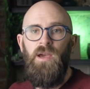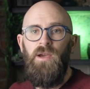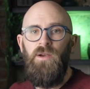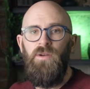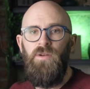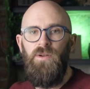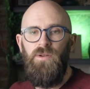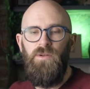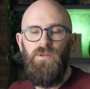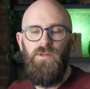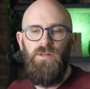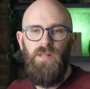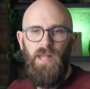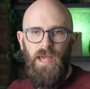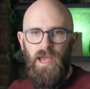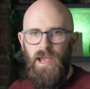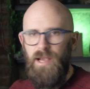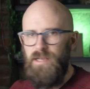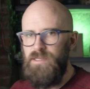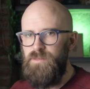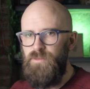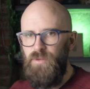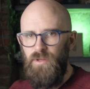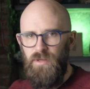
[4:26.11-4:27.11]
cruel
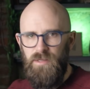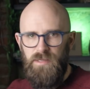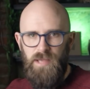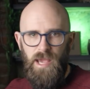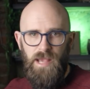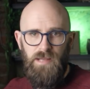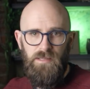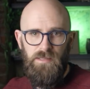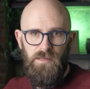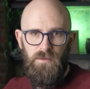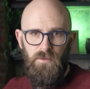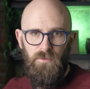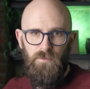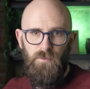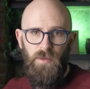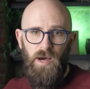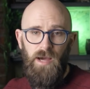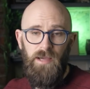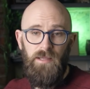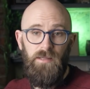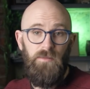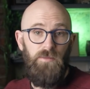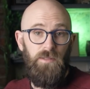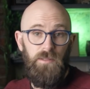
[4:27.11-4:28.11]
exploitation of
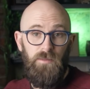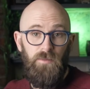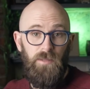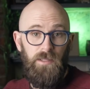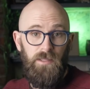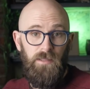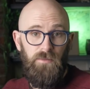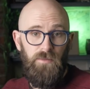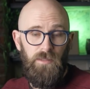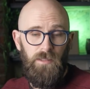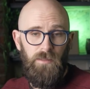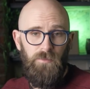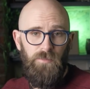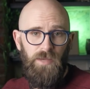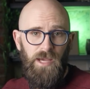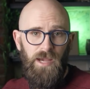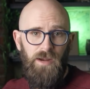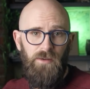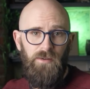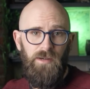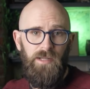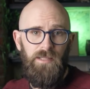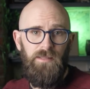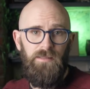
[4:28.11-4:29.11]
Mike, with one even
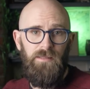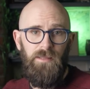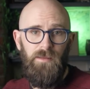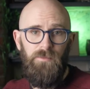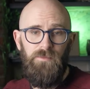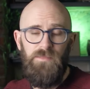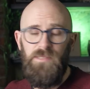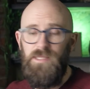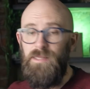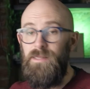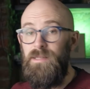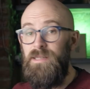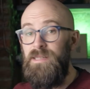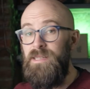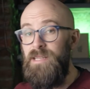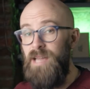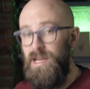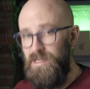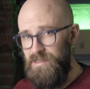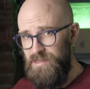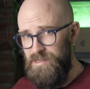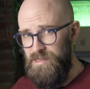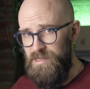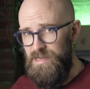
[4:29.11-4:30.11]
comparing them to the
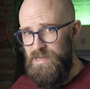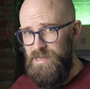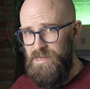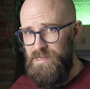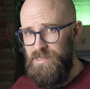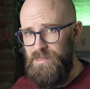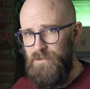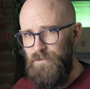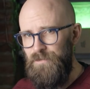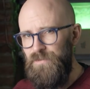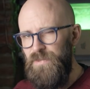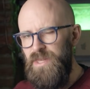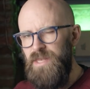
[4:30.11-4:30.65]
Nazis.